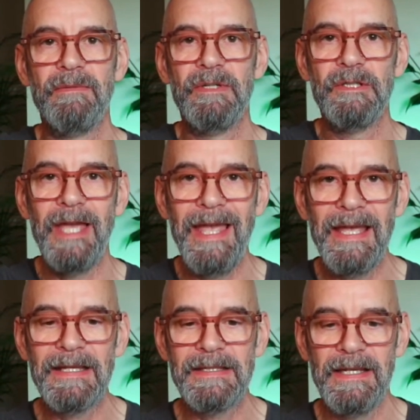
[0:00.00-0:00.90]
we're going to
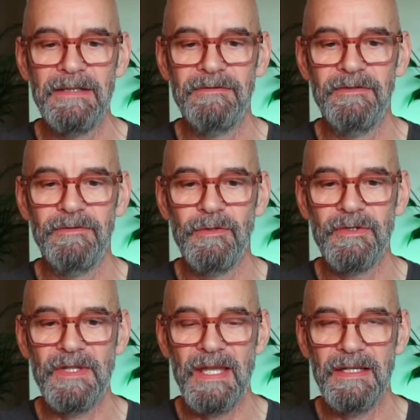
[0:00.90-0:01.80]
exhale for 4
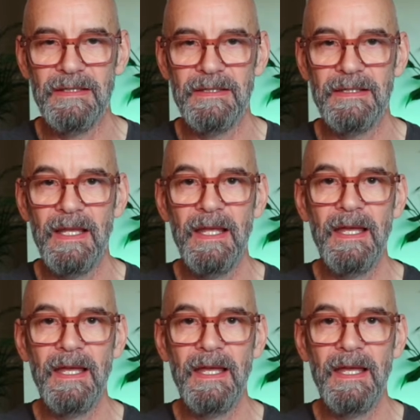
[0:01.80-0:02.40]
seconds,